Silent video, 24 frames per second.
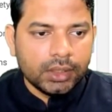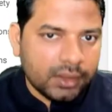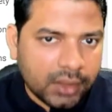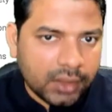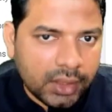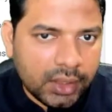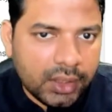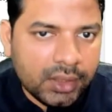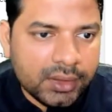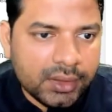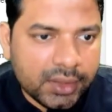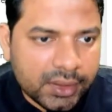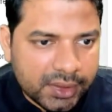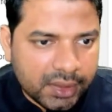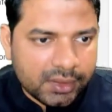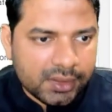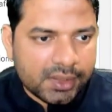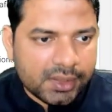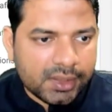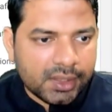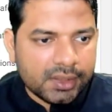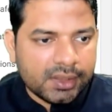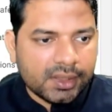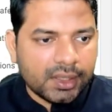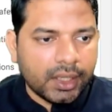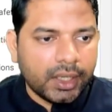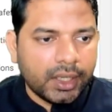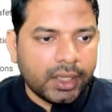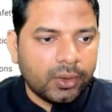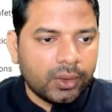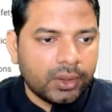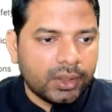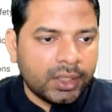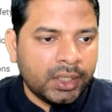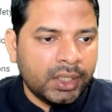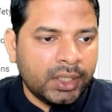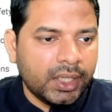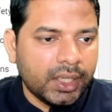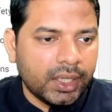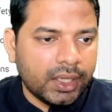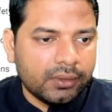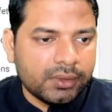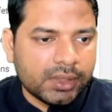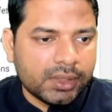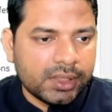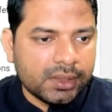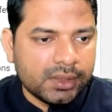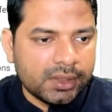In this instance, I already
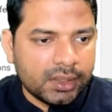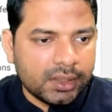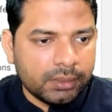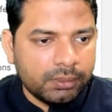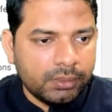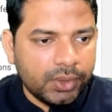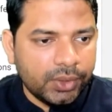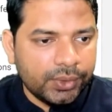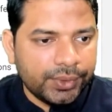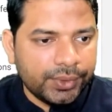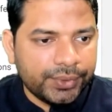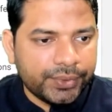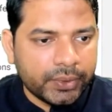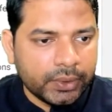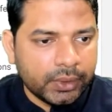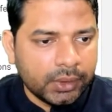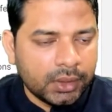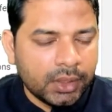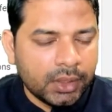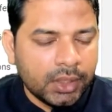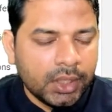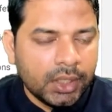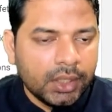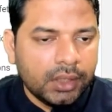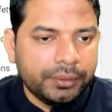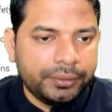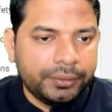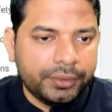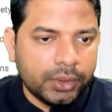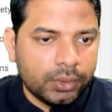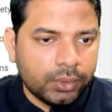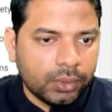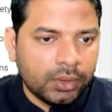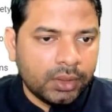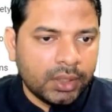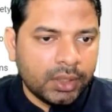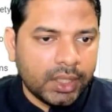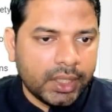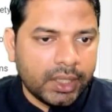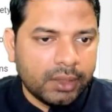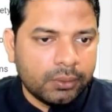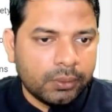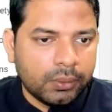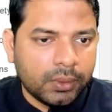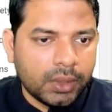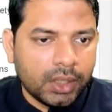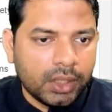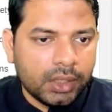have a system user. If you don't have
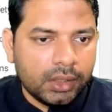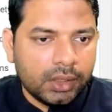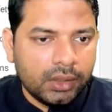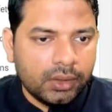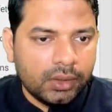one, you